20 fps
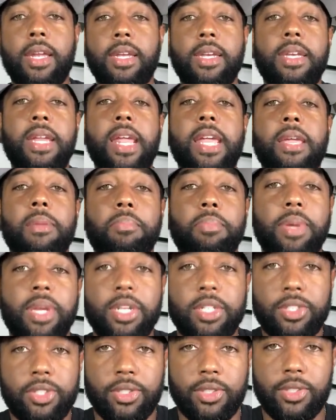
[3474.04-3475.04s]
naked
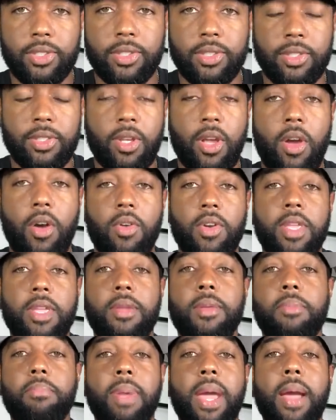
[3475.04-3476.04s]
pictures all
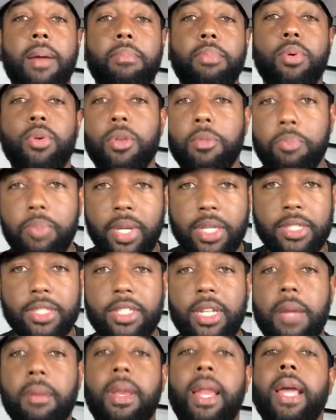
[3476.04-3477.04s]
these bad booty pics.
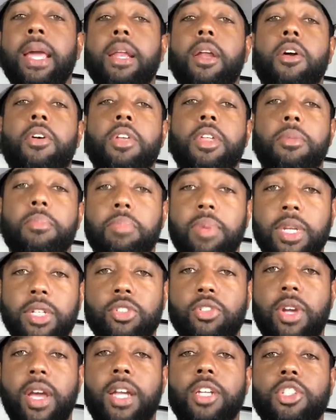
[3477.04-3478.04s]
Stop liking all these pics
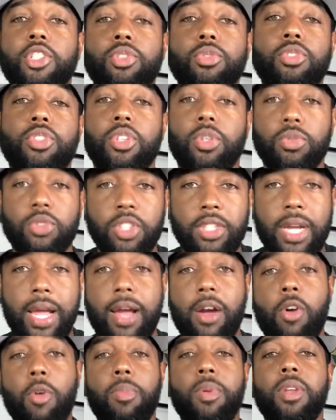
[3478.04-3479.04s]
trying to shoot your shot,
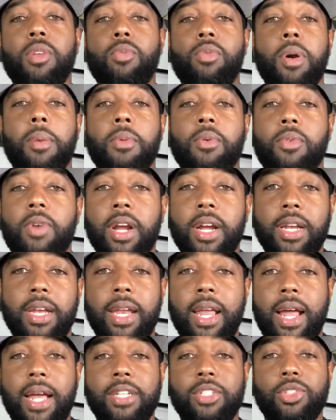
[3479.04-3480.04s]
hoping this woman
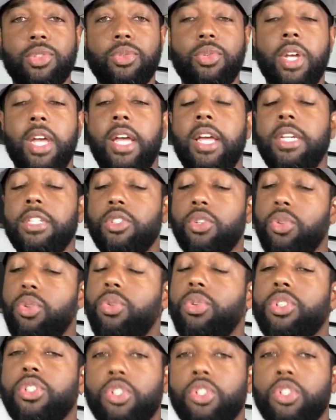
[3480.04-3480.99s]
recognize you so you can